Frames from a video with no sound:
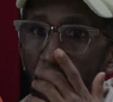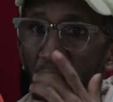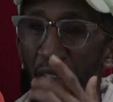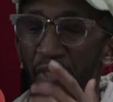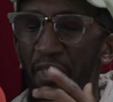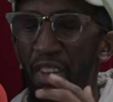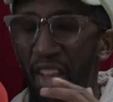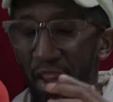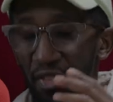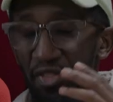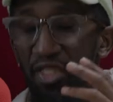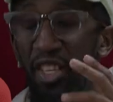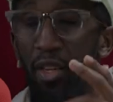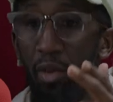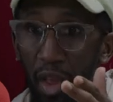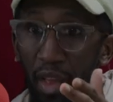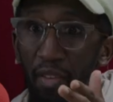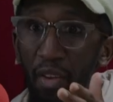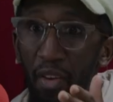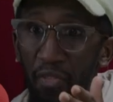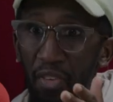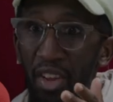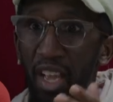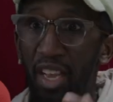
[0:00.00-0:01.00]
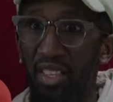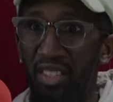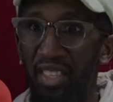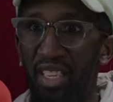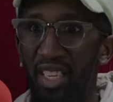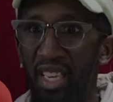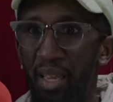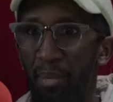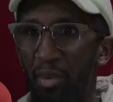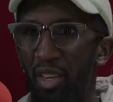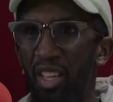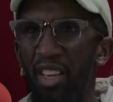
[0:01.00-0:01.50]
I think I've seen, I, I think I've seen
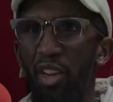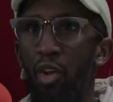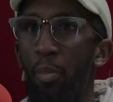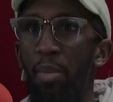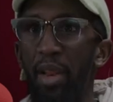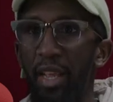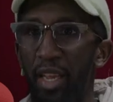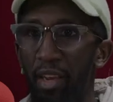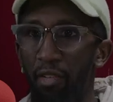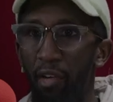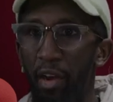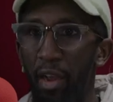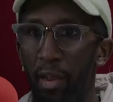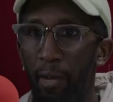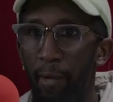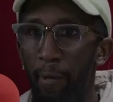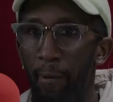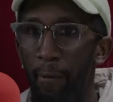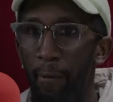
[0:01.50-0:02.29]
them, because they don't blink, right?